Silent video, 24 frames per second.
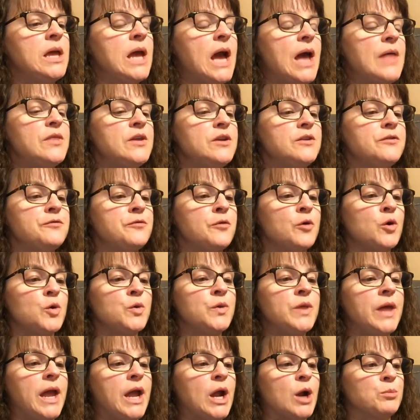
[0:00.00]
and then fold
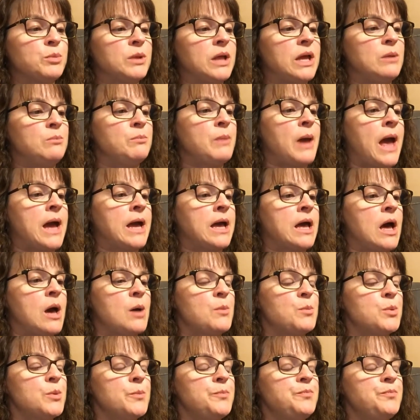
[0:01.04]
the airplane back up.